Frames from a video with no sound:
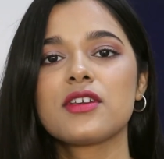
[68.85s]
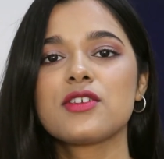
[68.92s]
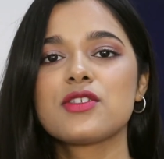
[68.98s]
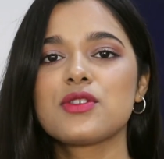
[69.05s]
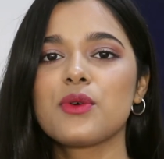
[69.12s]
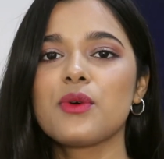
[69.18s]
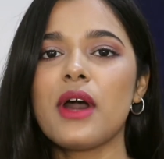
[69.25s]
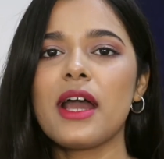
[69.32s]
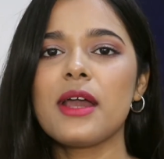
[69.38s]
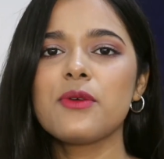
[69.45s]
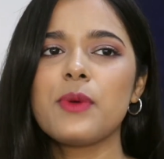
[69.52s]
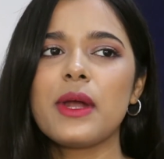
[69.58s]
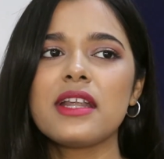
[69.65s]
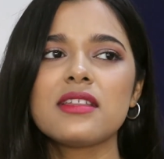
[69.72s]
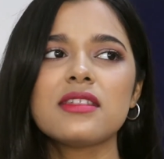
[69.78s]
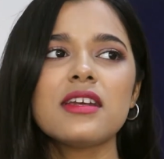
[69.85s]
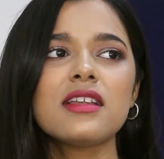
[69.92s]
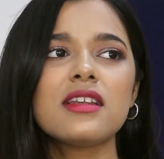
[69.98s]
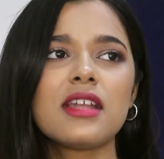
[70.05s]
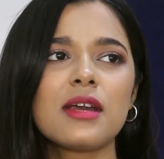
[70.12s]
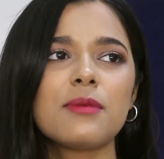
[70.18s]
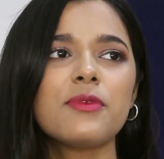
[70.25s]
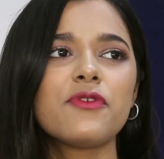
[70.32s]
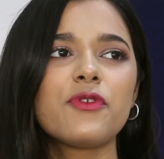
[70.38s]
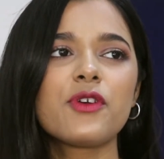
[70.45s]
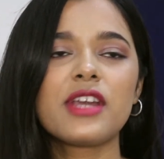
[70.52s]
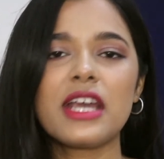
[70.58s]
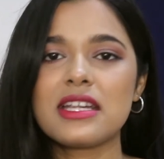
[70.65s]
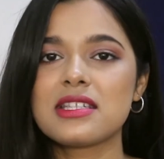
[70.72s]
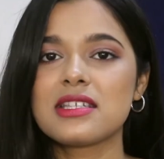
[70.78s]
So I went there day before
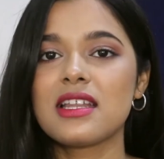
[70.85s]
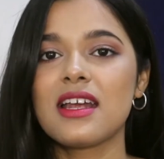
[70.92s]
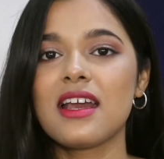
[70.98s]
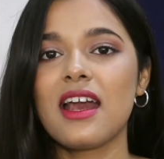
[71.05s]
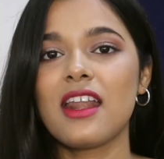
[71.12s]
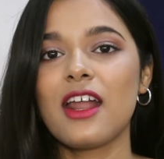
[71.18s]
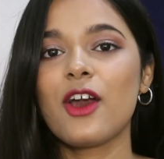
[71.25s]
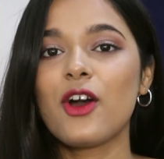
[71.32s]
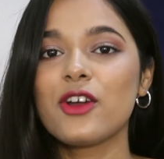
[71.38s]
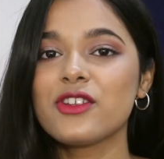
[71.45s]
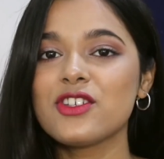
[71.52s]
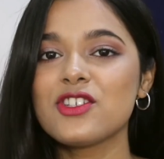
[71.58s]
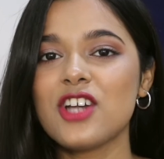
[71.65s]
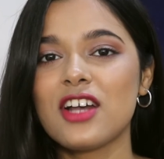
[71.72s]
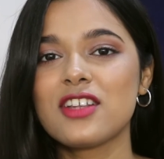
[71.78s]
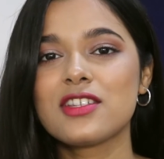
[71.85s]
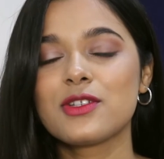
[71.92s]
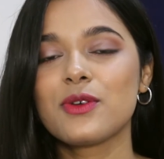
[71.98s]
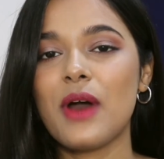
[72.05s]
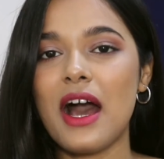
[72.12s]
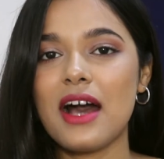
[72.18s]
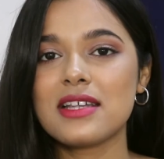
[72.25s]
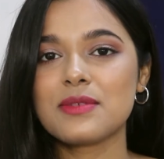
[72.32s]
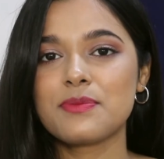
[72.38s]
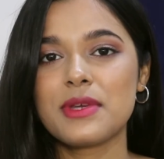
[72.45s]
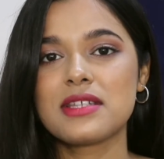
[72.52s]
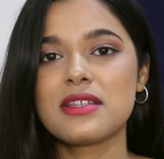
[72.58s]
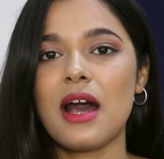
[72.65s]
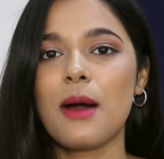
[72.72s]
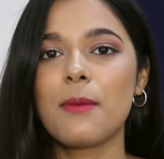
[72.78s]
yesterday and I got the chance to ask
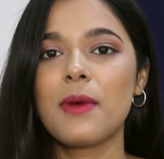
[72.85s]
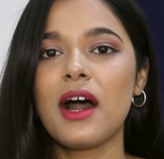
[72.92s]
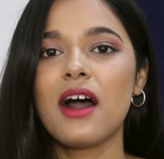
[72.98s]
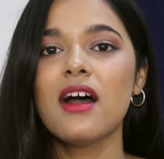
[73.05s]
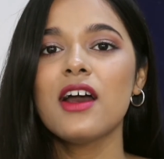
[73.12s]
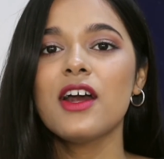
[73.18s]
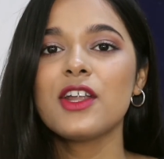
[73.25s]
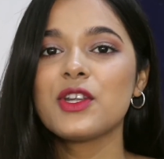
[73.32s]
Masaba